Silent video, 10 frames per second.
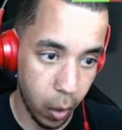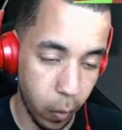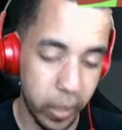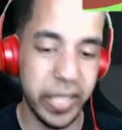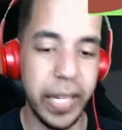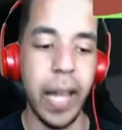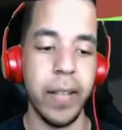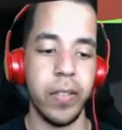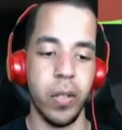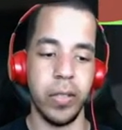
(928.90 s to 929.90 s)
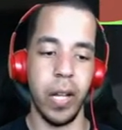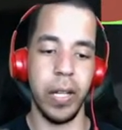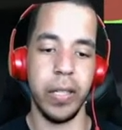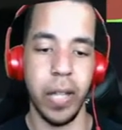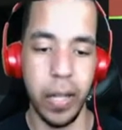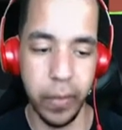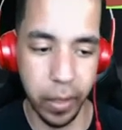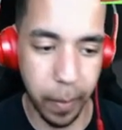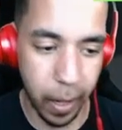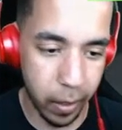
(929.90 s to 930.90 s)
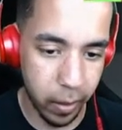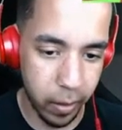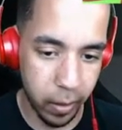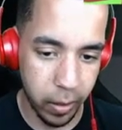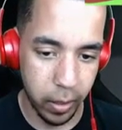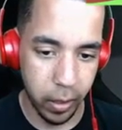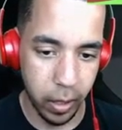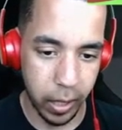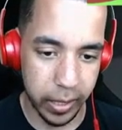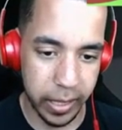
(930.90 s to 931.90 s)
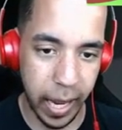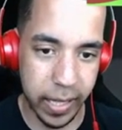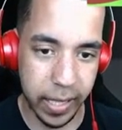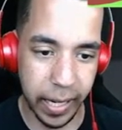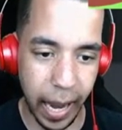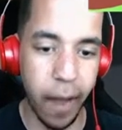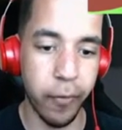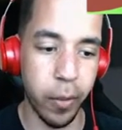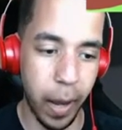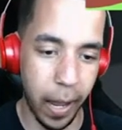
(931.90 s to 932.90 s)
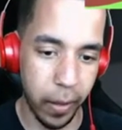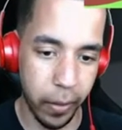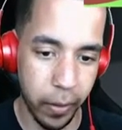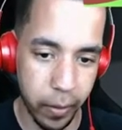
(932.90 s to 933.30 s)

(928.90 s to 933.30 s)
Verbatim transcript: Well, he's dead, so it's not, it's not even gonna matter. Unless he has, like, Aftermath.